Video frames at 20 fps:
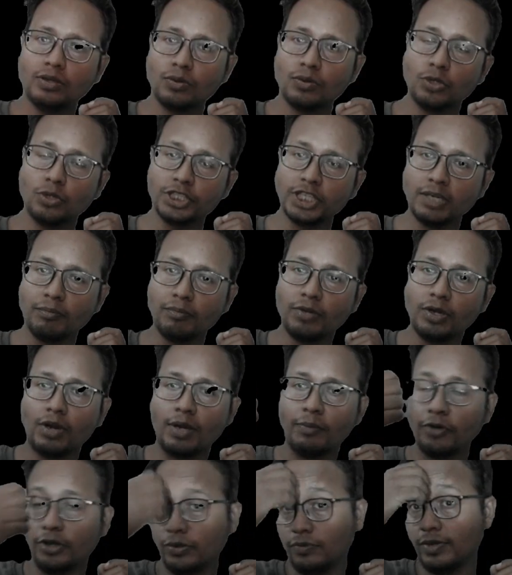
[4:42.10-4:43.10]
Question number
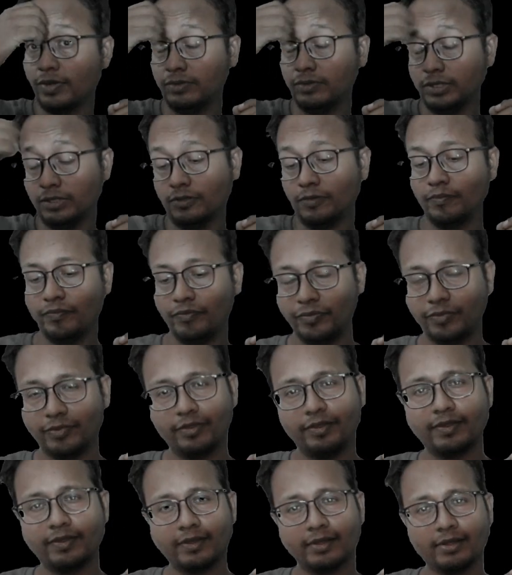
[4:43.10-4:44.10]
1.250.
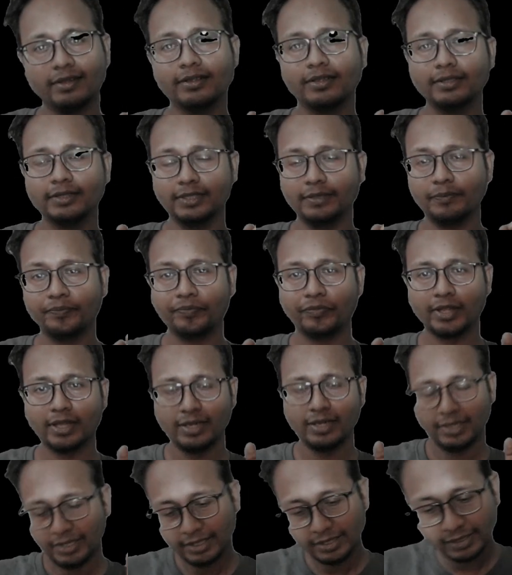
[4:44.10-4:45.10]
See,
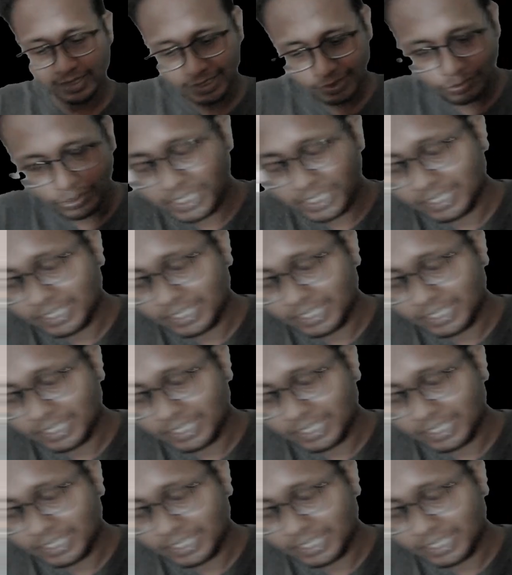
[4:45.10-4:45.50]
this question